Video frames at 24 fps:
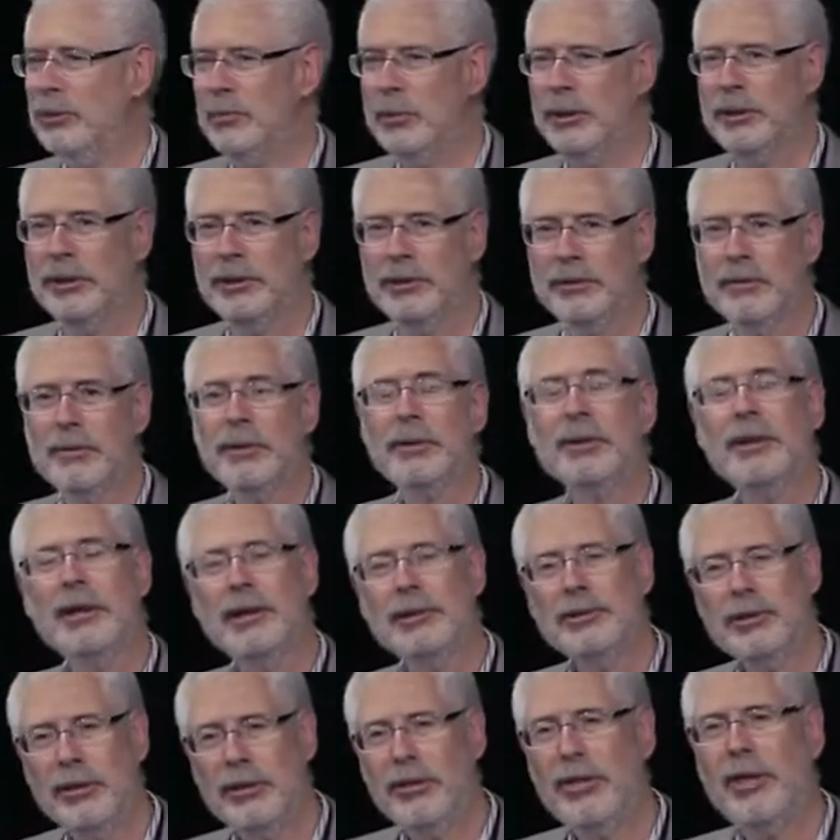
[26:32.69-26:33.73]
Committee. I
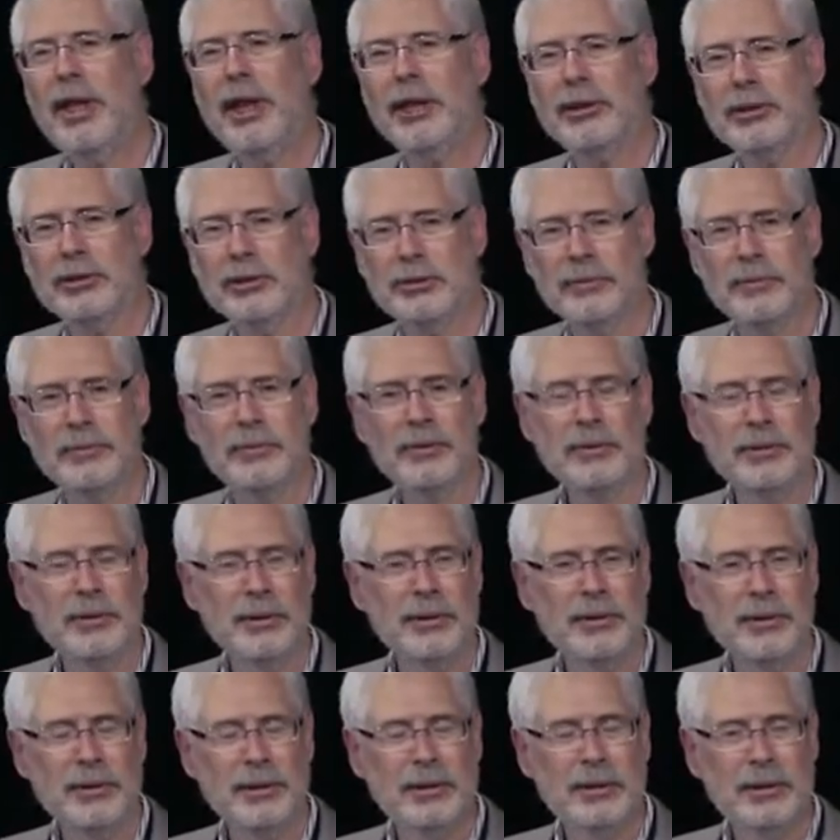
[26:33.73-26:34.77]
said, thanks.
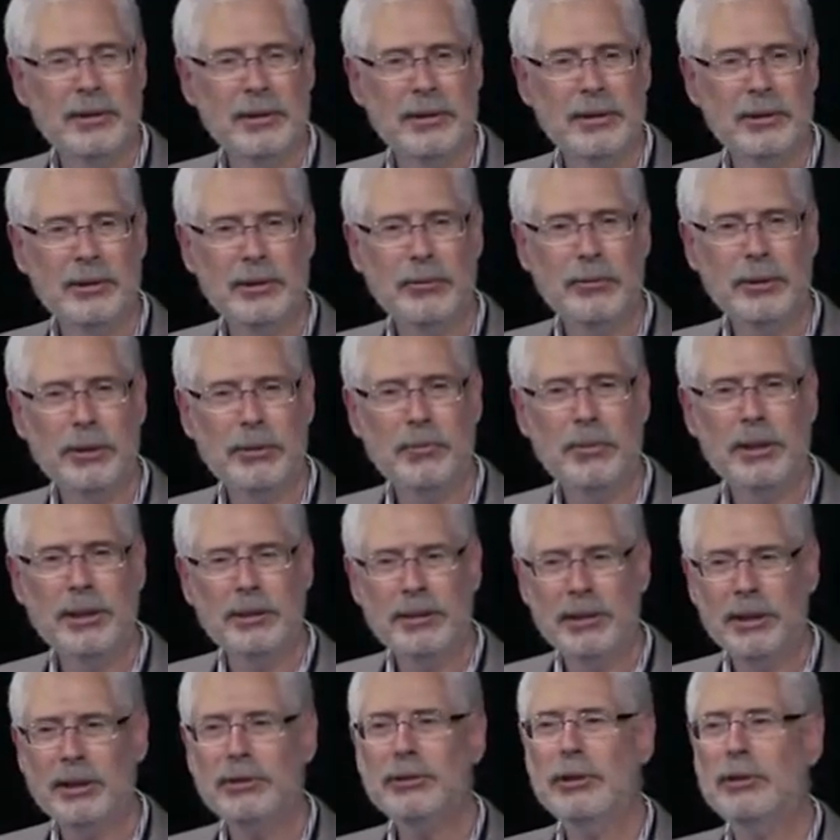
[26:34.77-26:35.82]
He said, what do you
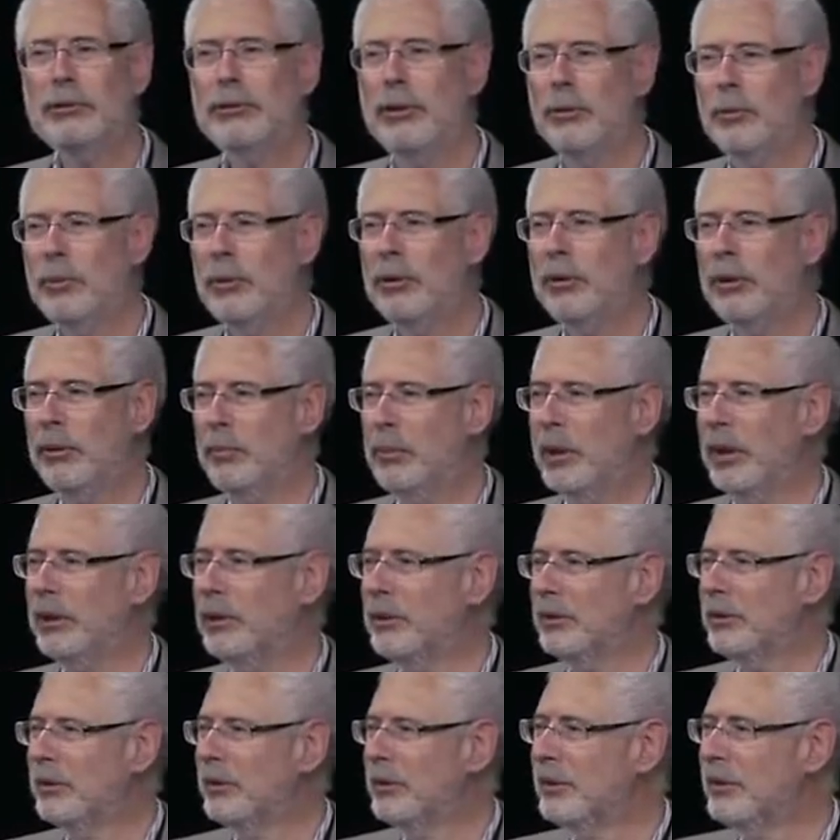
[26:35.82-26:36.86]
mean? I said, don't worry about
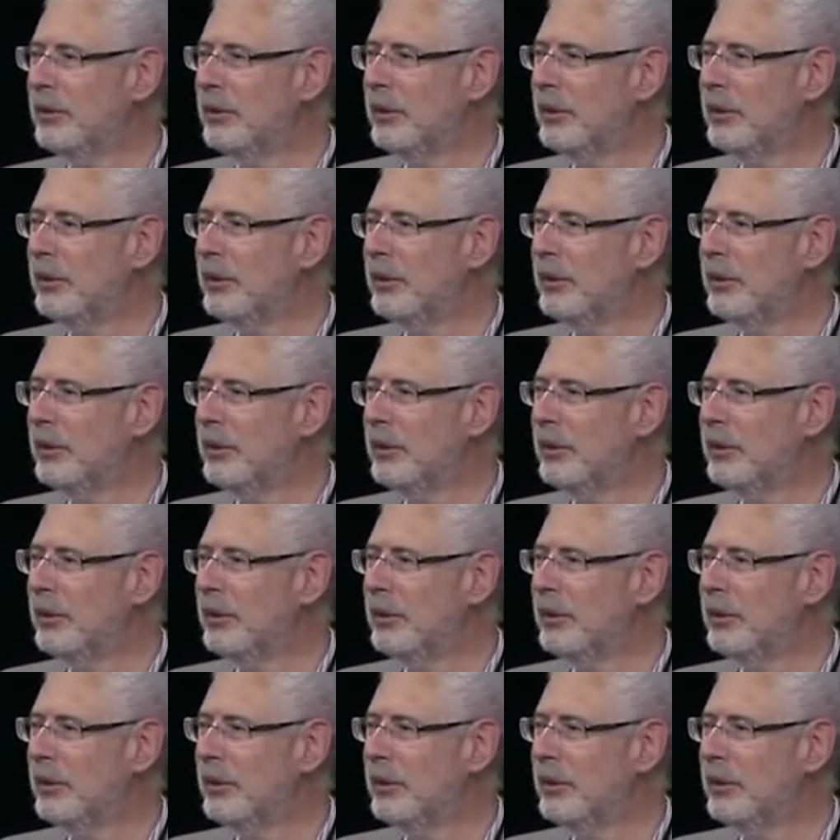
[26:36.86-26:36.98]
it.